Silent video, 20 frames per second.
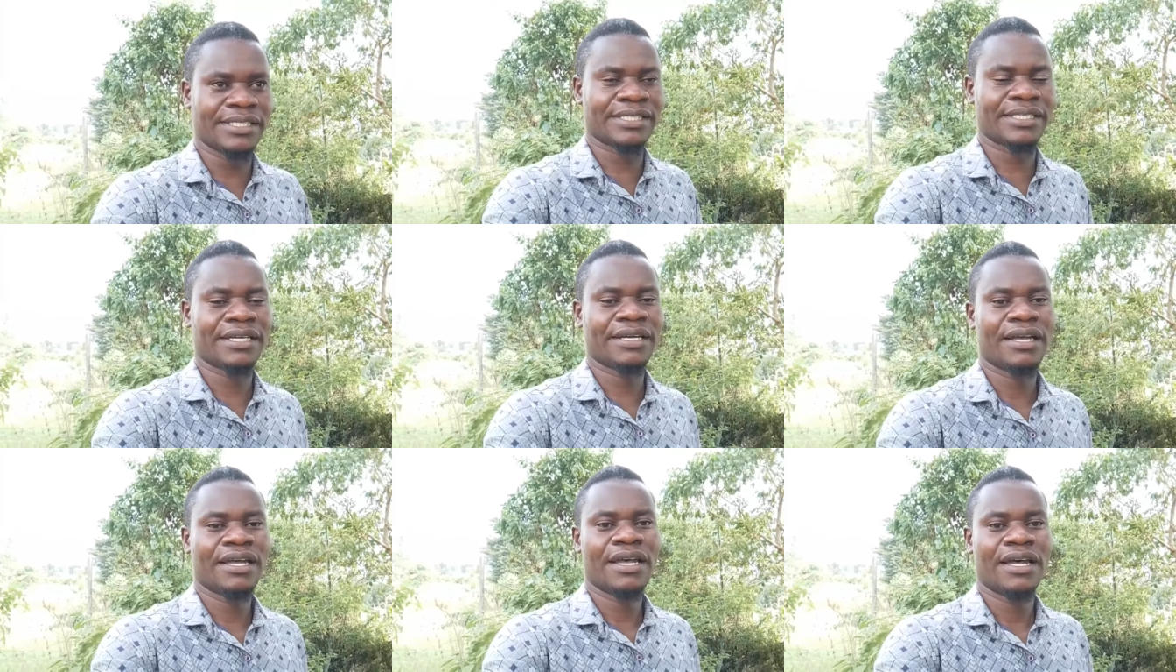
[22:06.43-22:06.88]

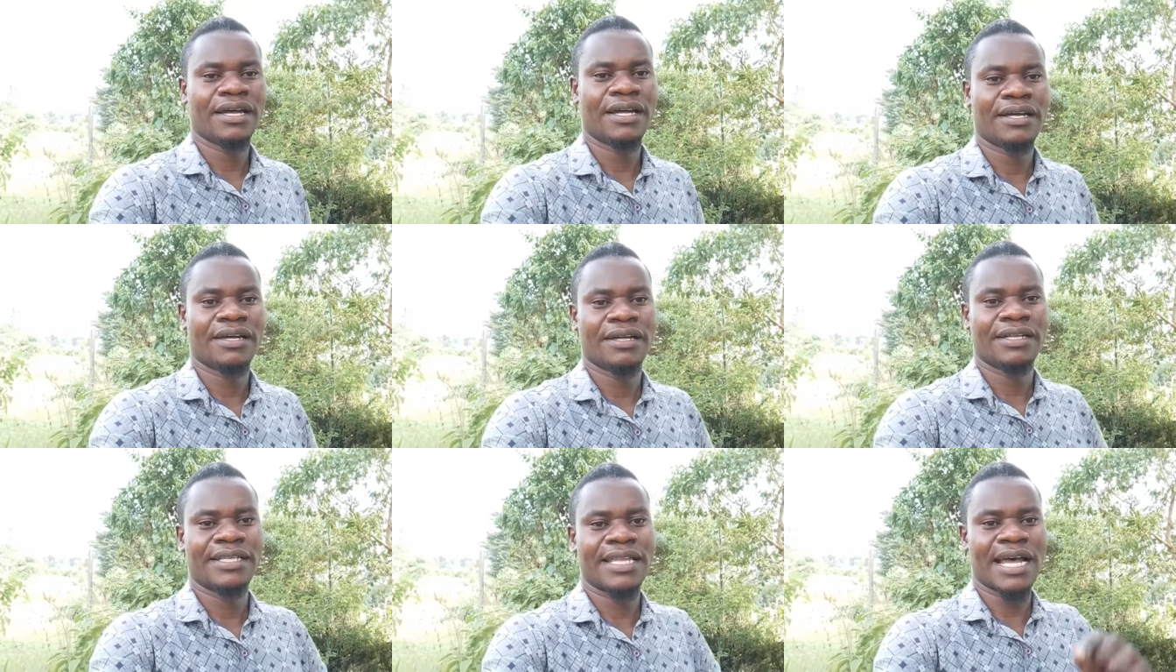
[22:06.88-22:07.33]
does
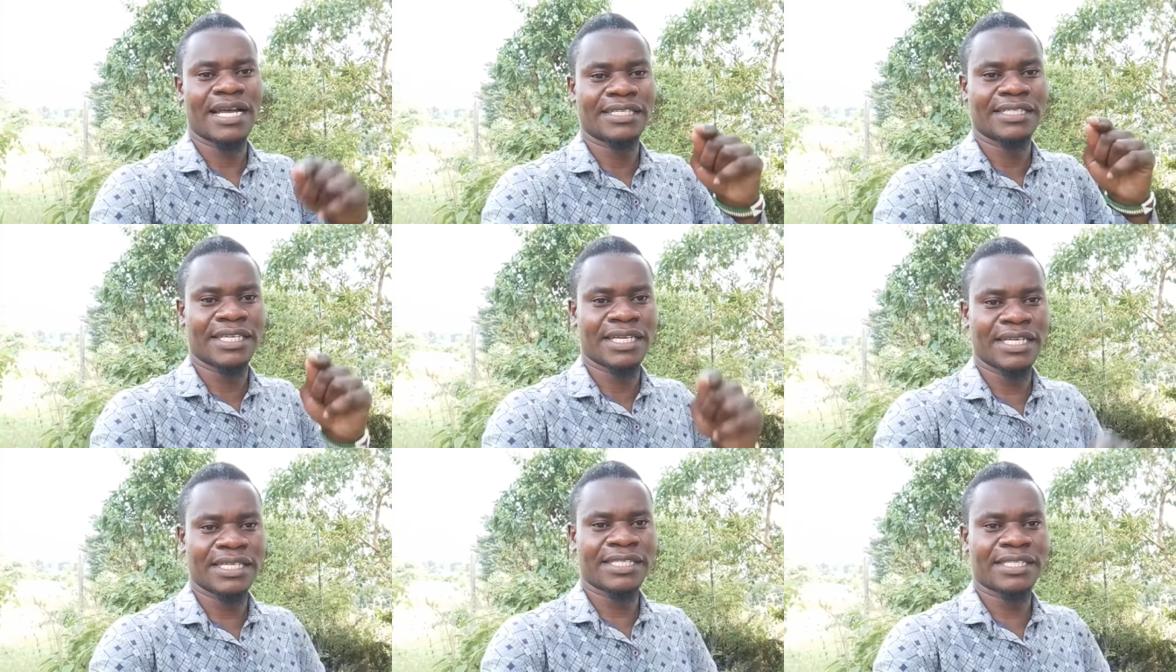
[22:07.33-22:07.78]
he stick to
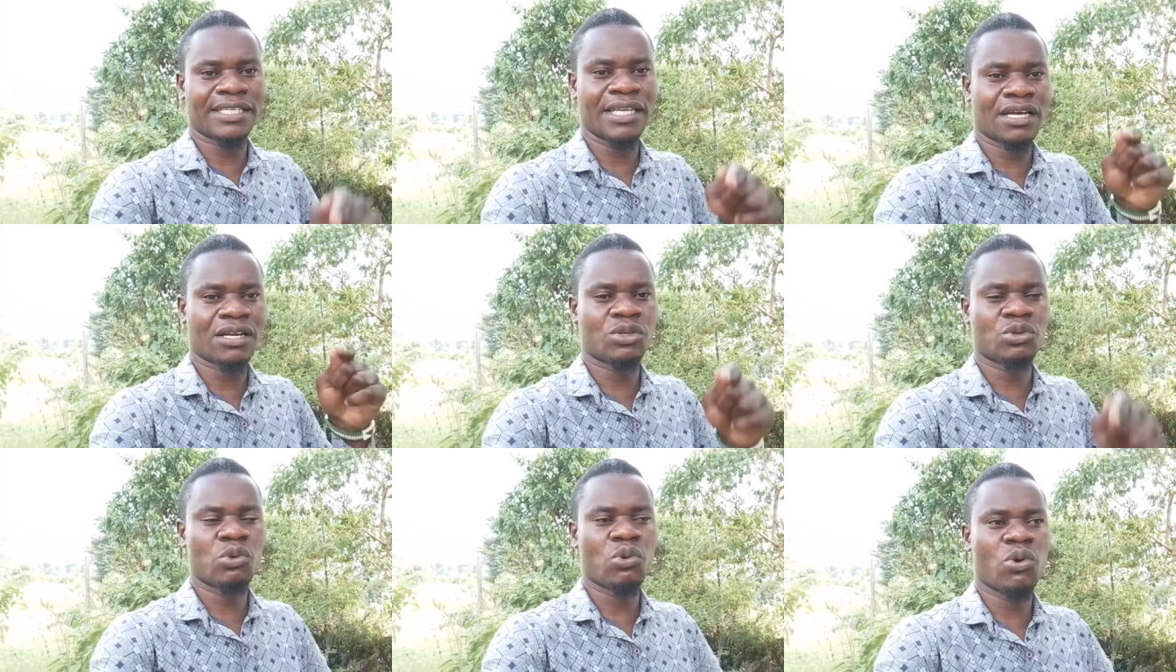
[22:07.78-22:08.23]
what he
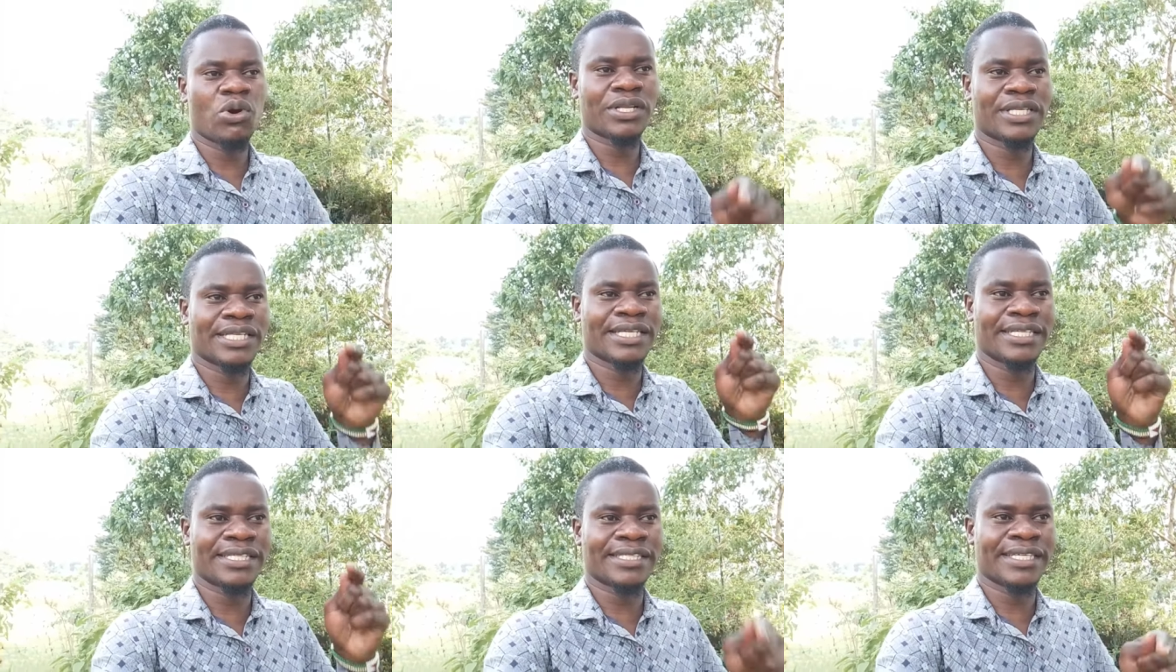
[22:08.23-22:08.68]
says?